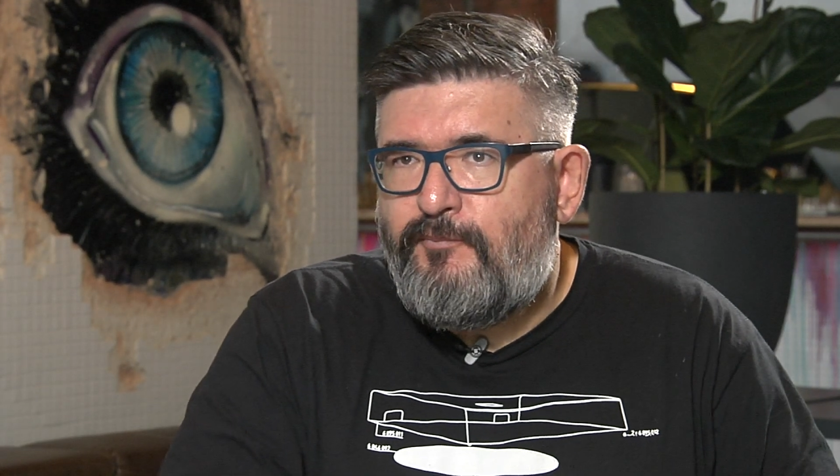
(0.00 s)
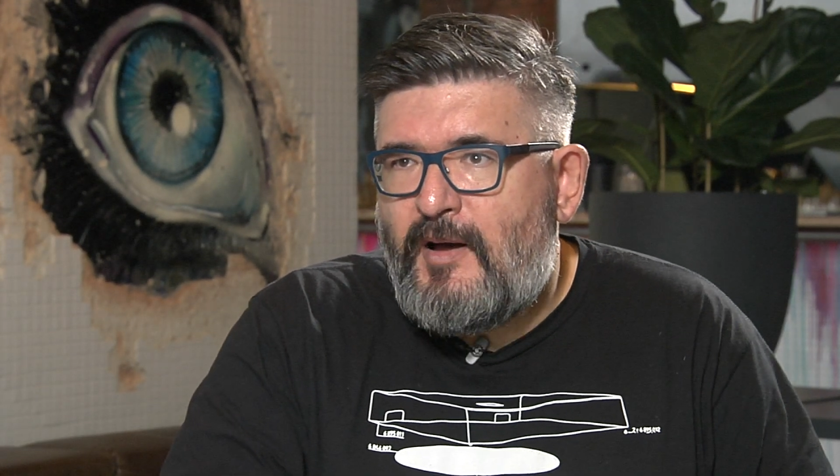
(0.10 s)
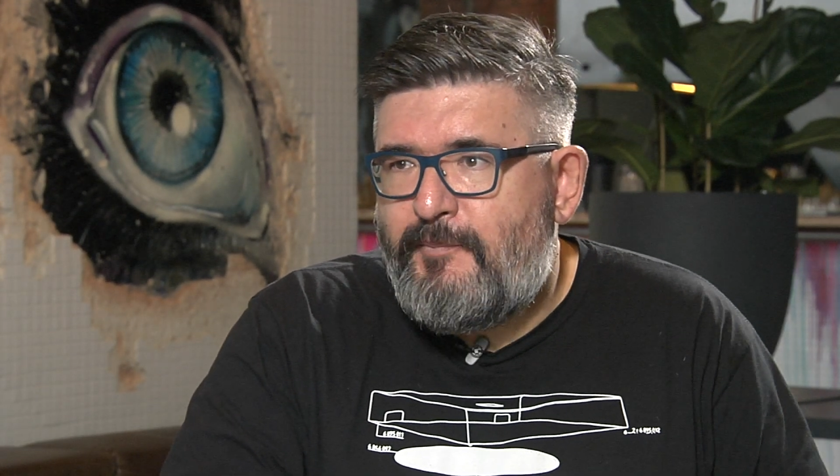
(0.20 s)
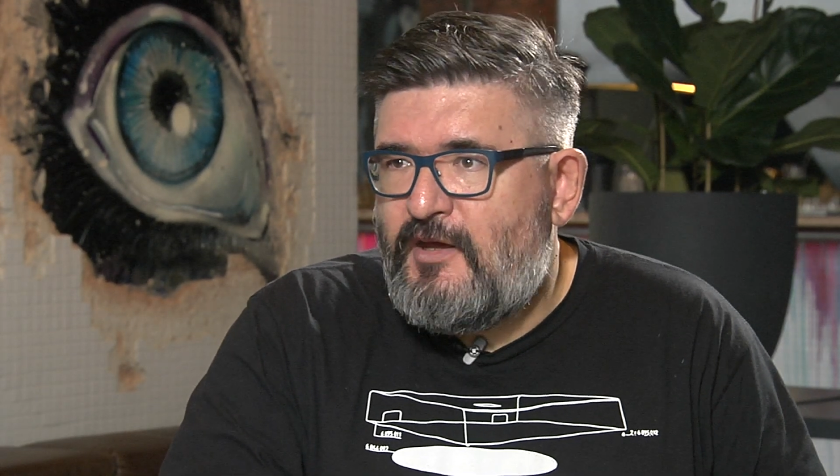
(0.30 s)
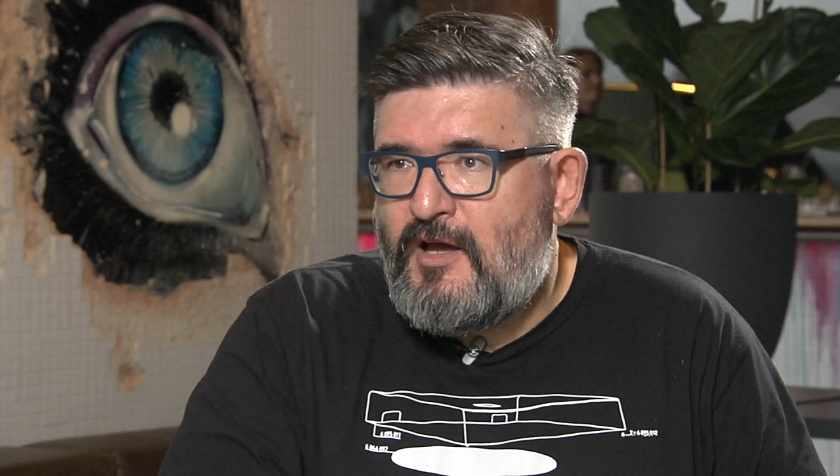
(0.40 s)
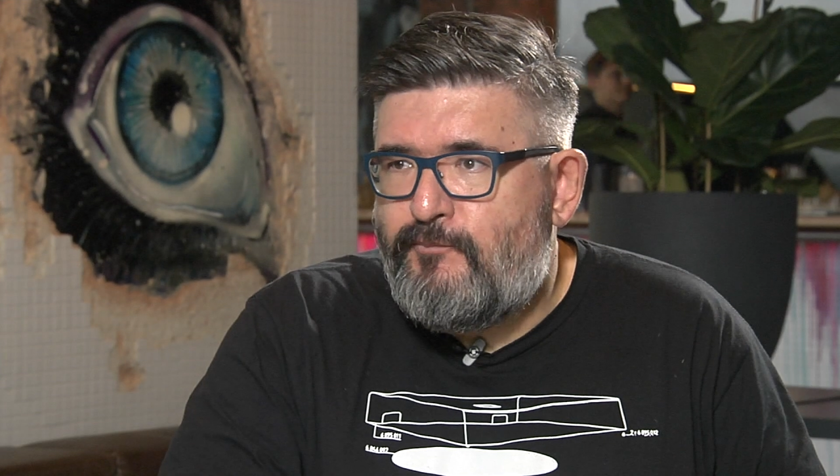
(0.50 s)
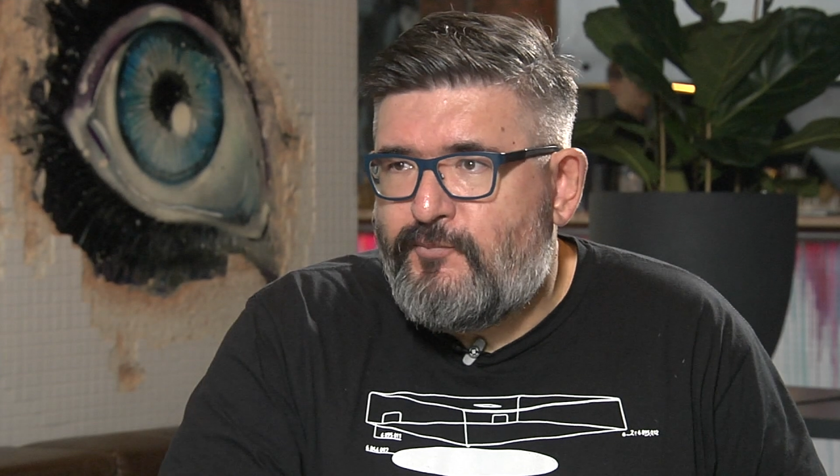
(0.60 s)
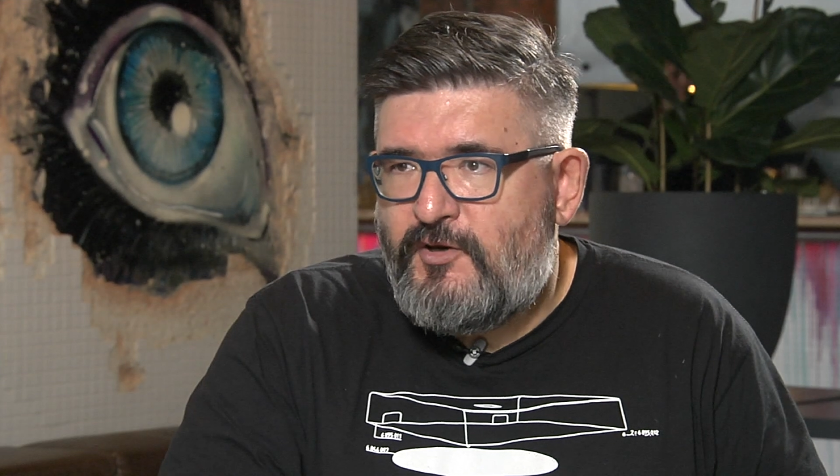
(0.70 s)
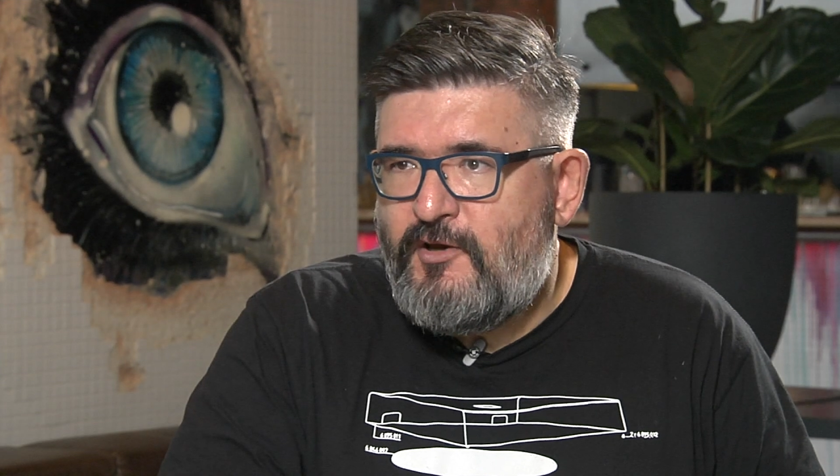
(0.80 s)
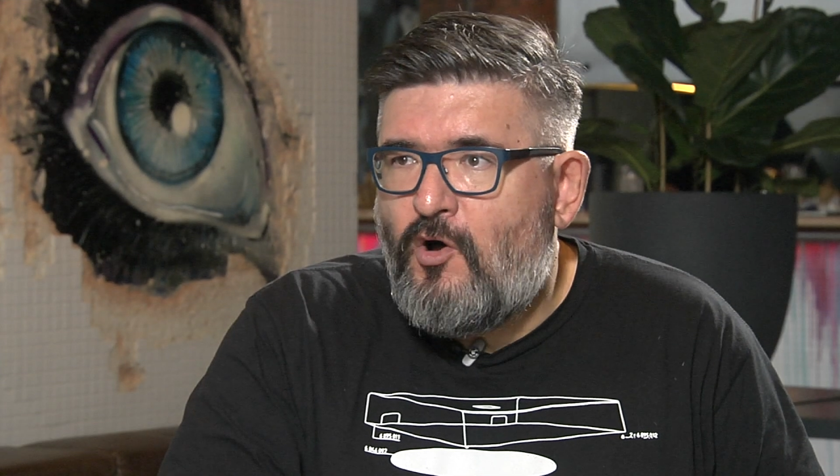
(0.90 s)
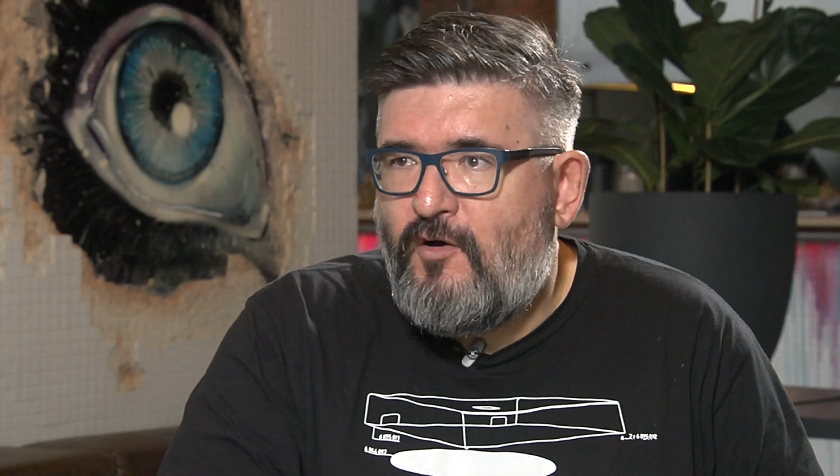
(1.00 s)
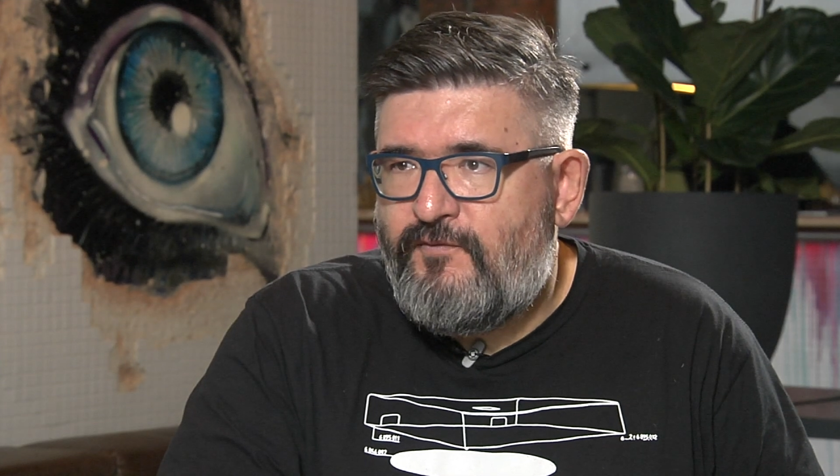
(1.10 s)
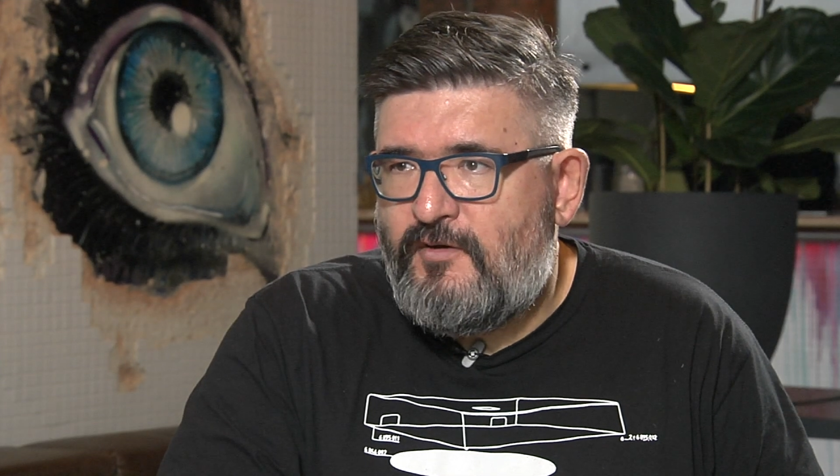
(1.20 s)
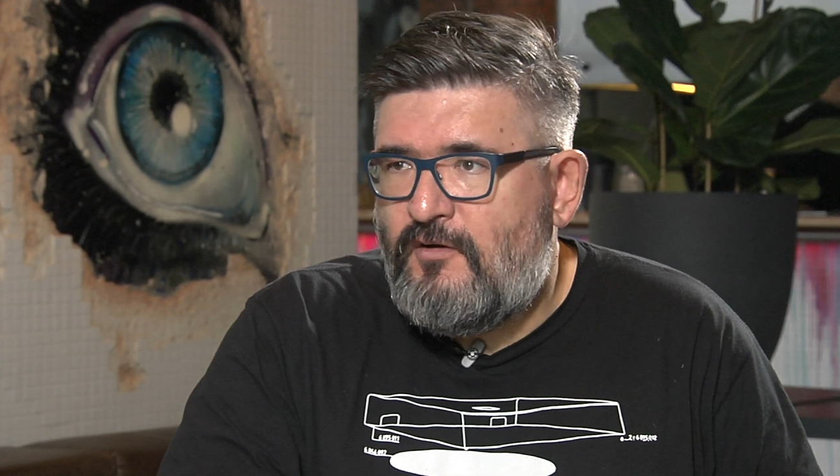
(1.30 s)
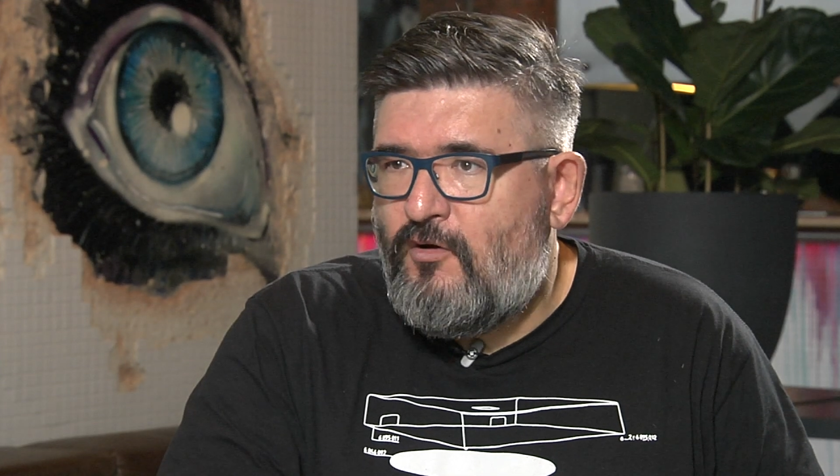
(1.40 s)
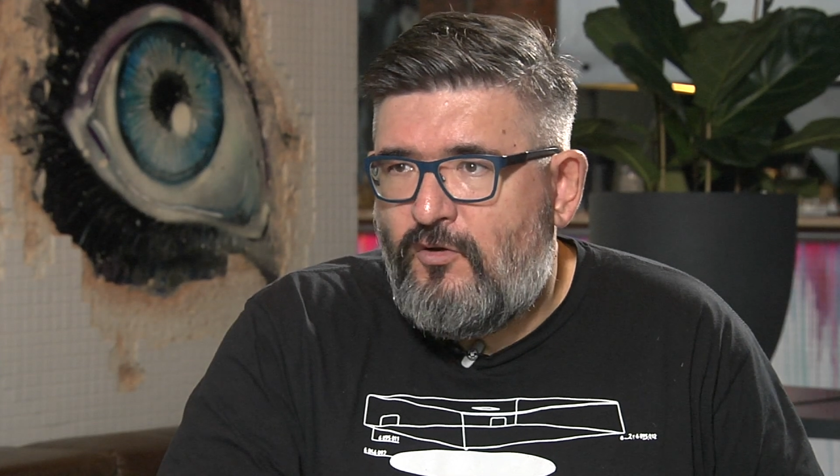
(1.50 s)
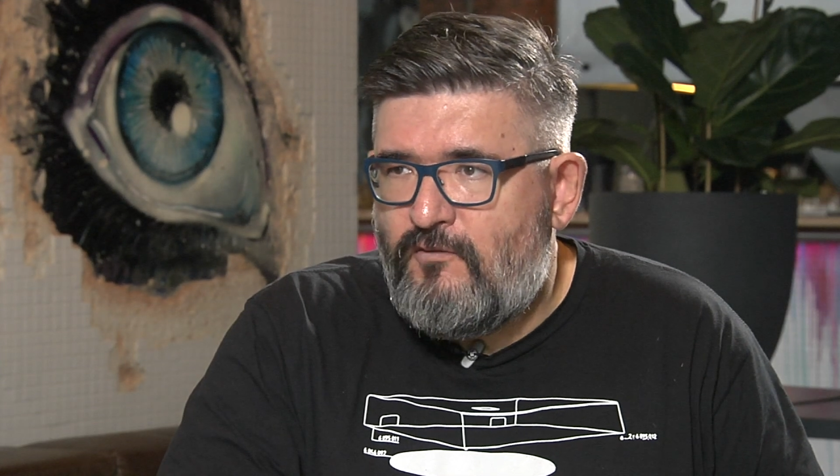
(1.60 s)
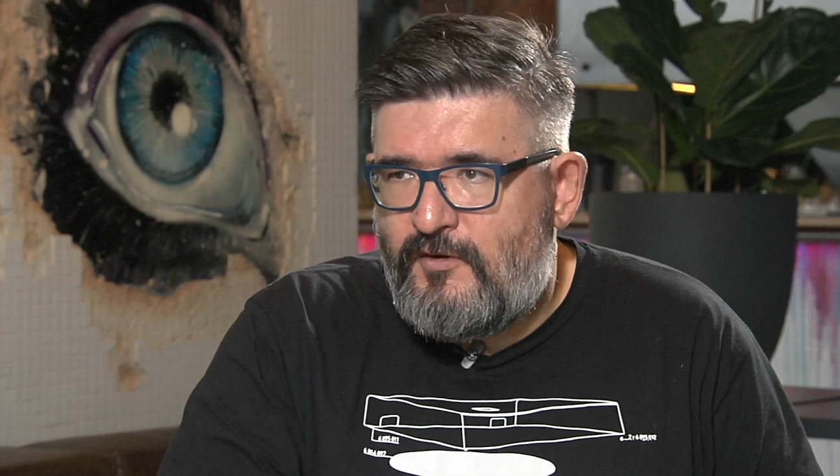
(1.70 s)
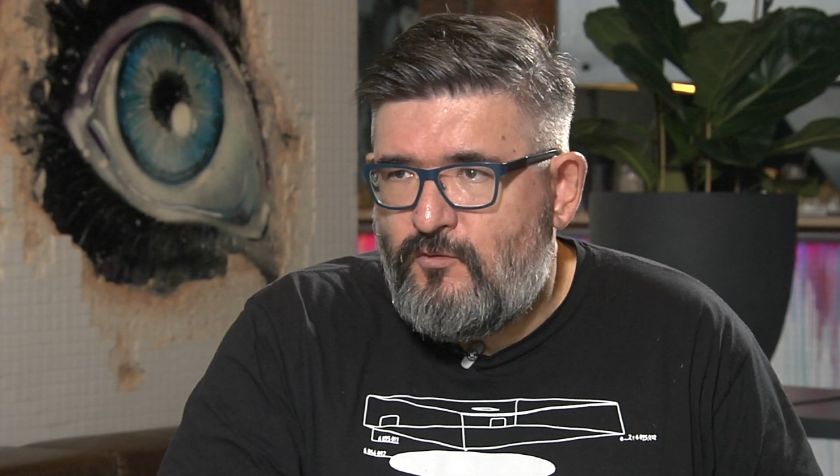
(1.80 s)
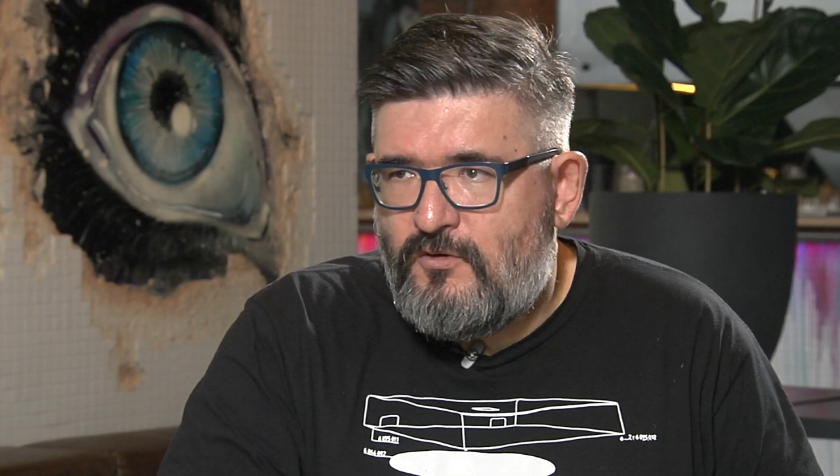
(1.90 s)
popping up pretty often all
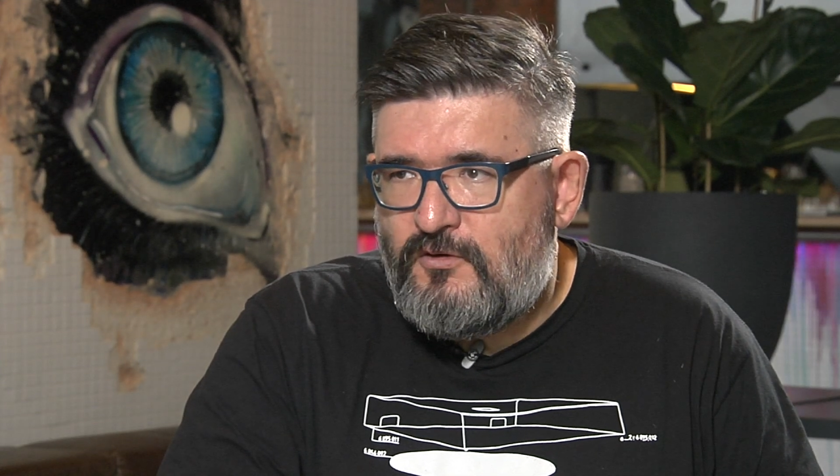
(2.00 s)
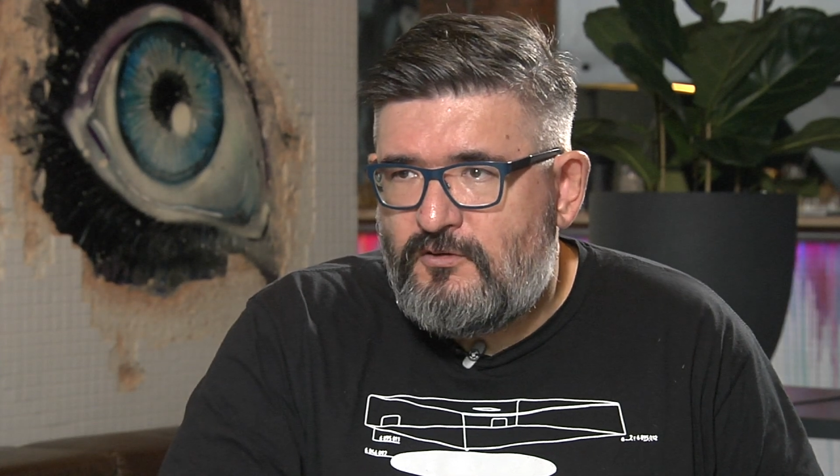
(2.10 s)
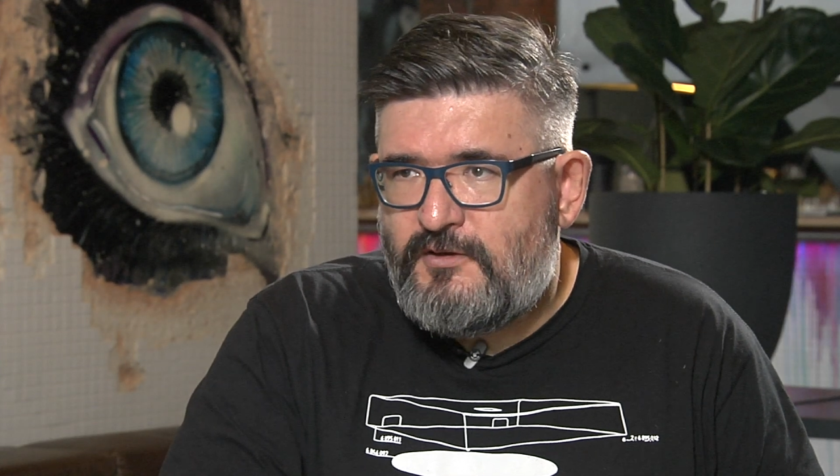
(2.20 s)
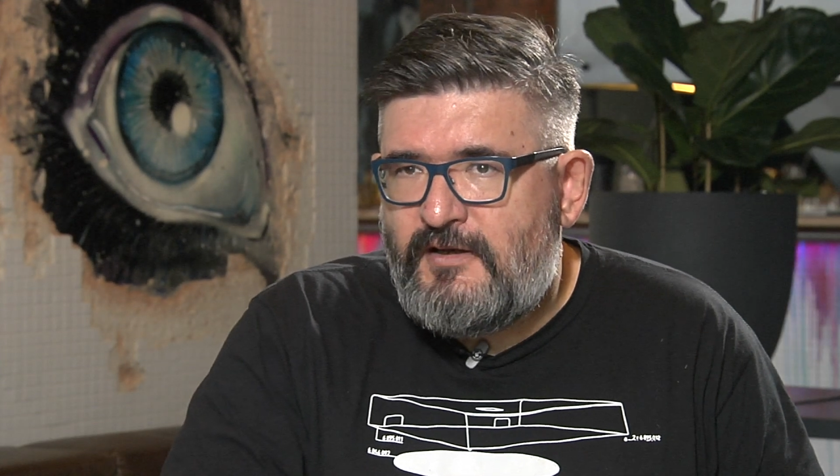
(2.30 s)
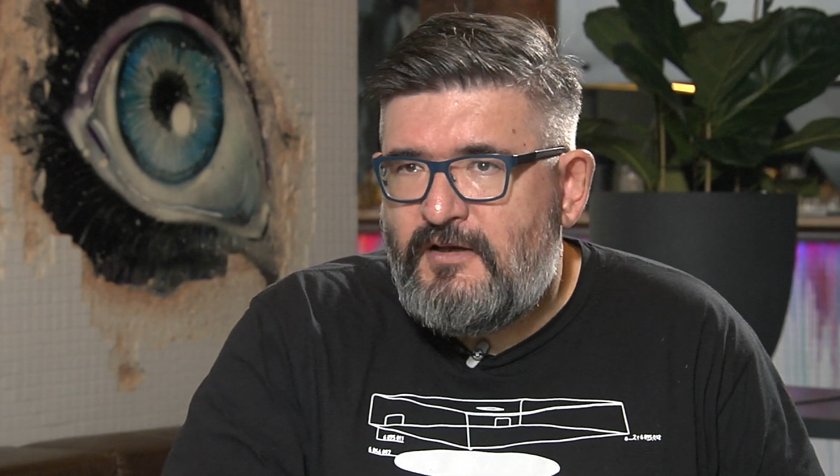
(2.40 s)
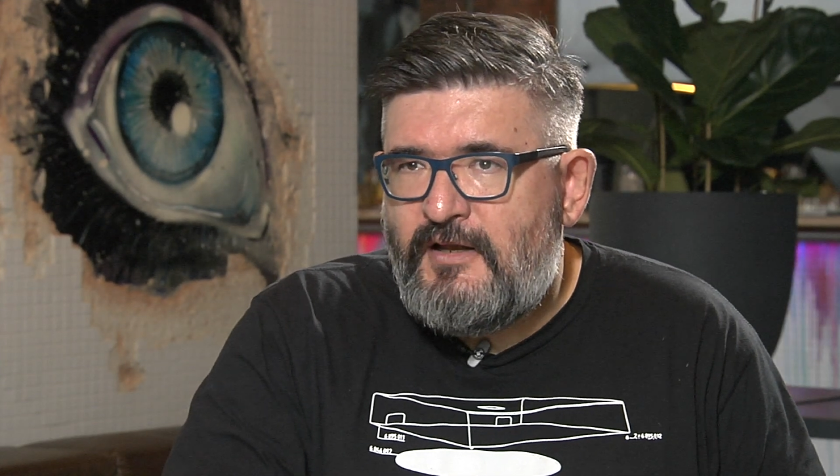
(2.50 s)
over the world.